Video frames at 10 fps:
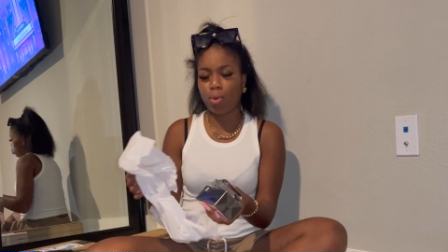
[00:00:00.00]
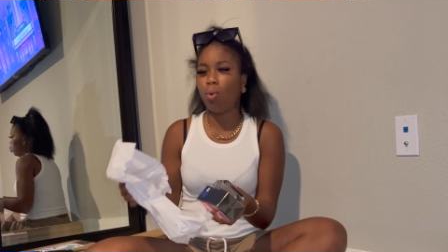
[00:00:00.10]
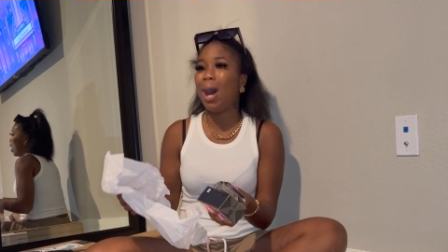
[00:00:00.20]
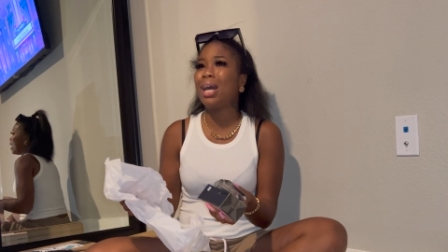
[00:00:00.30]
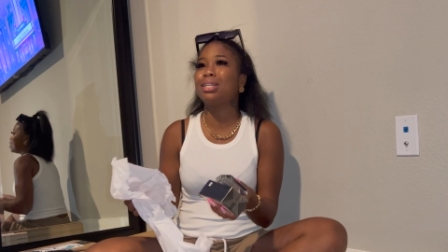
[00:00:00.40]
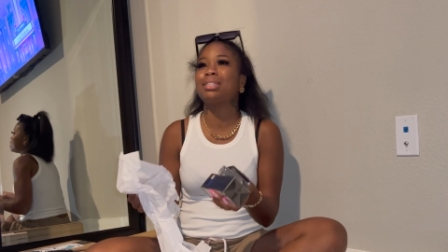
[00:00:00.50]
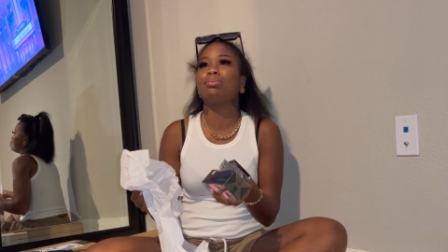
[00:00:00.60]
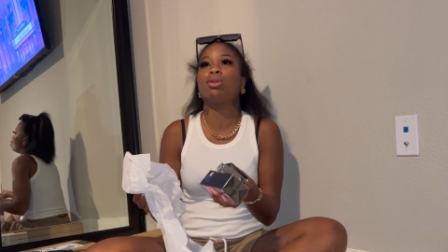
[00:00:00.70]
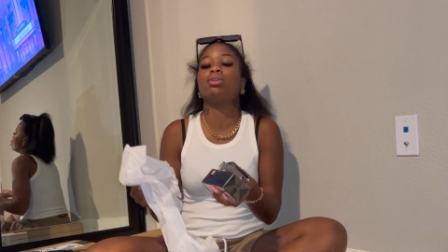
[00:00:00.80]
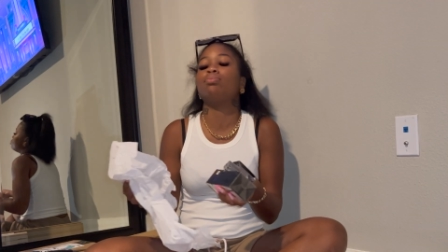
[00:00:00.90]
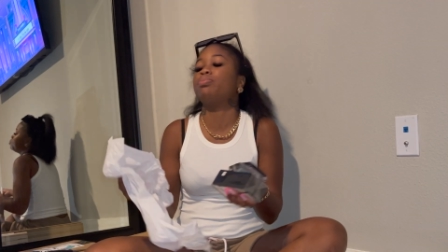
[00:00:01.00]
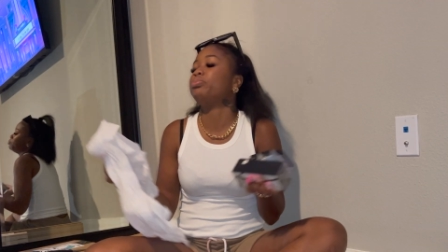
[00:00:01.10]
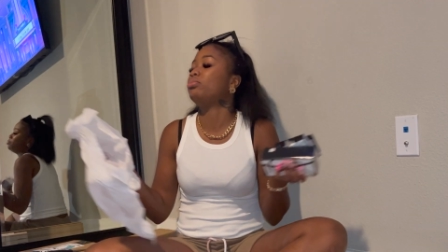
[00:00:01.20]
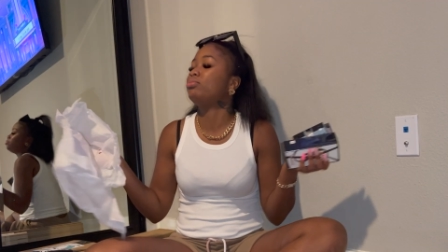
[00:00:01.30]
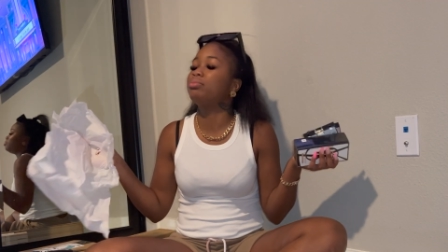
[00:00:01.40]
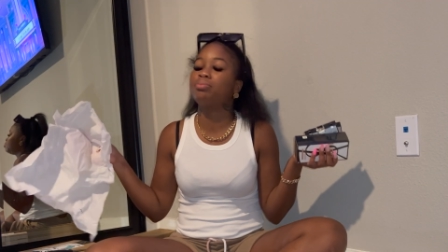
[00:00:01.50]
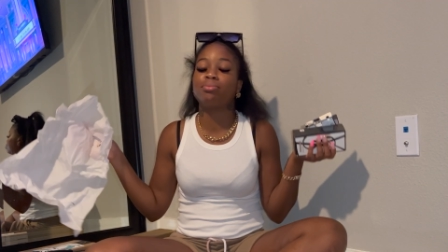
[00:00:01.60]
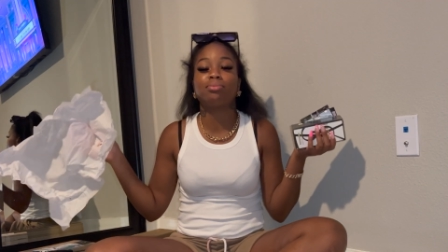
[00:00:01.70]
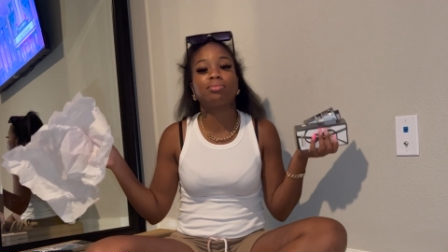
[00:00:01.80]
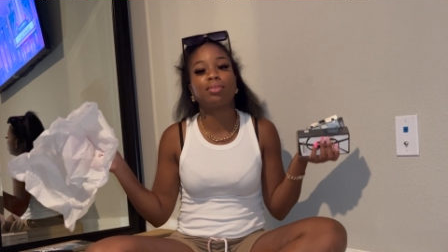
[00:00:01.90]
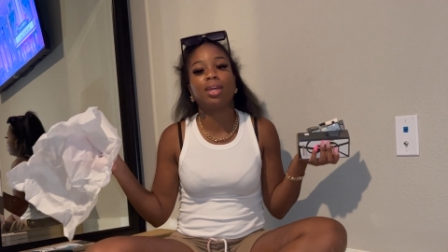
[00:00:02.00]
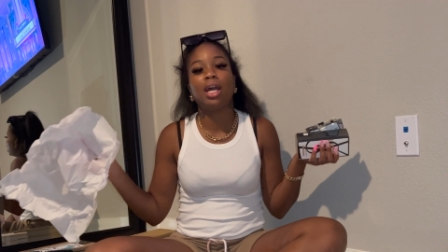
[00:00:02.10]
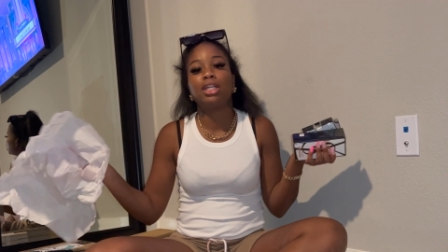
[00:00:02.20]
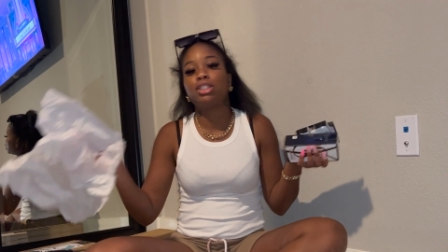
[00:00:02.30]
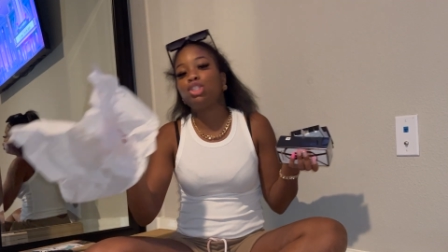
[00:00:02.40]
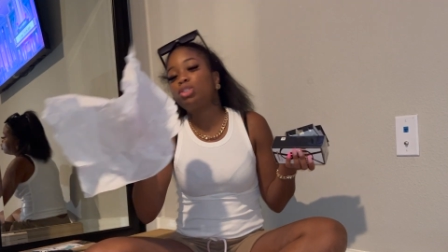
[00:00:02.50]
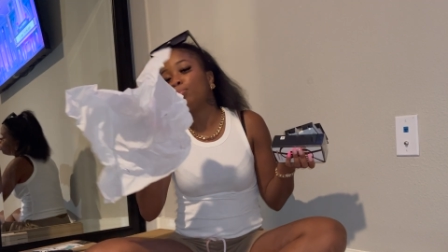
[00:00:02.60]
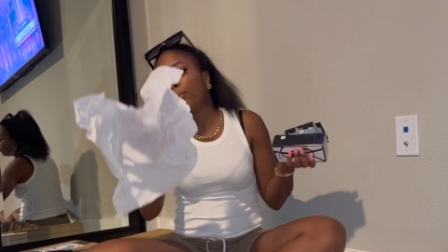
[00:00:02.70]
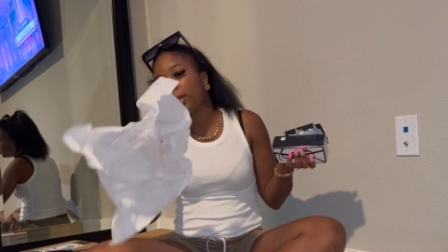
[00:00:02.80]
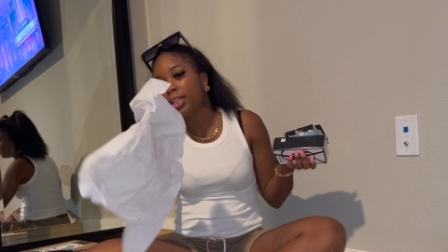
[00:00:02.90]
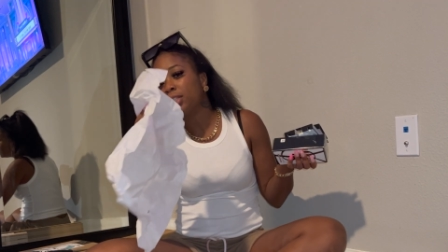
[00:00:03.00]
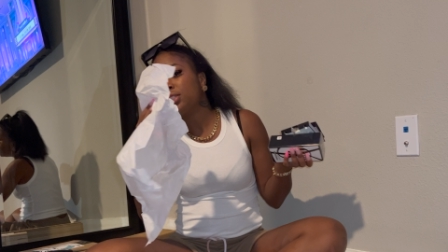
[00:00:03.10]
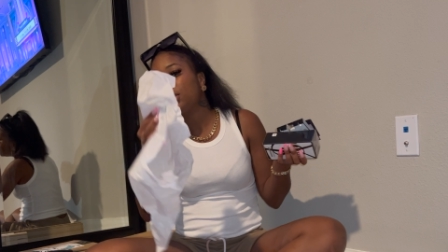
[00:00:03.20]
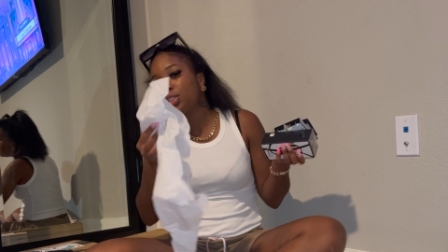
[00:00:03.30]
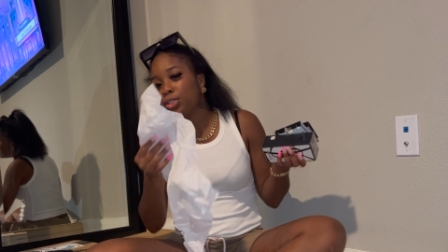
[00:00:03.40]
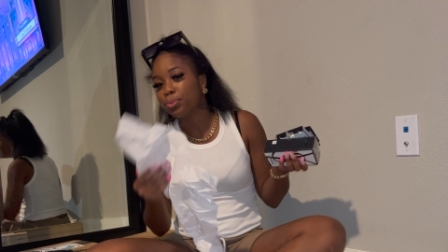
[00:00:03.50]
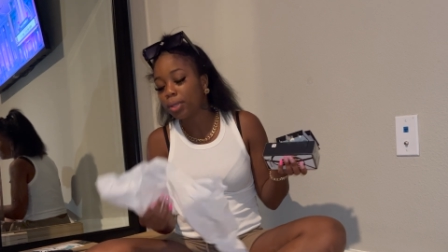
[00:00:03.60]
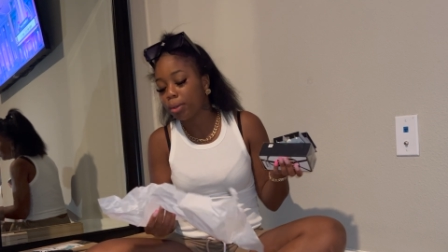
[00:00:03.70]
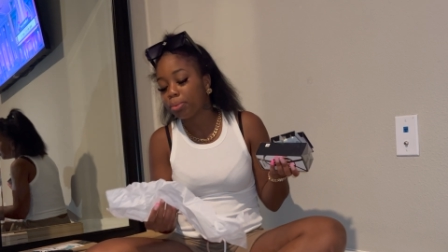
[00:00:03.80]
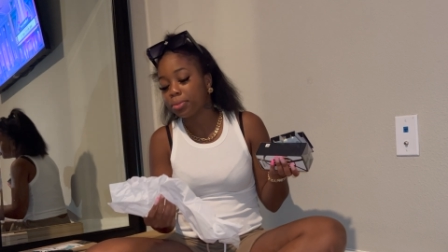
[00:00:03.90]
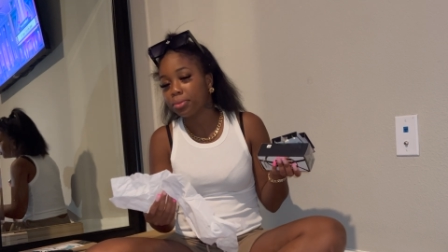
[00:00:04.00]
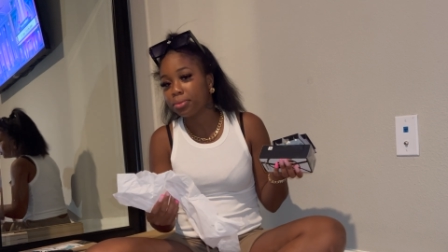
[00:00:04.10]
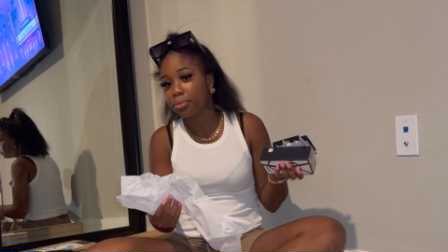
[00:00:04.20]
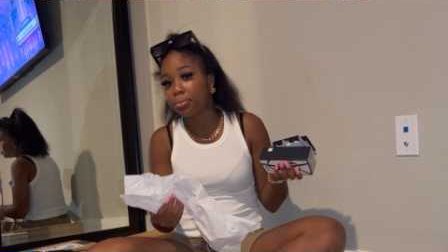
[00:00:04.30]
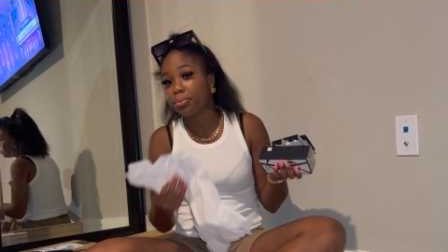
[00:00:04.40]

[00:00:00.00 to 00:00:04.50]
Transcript: Oh, I can smell. She sprayed the tissue paper.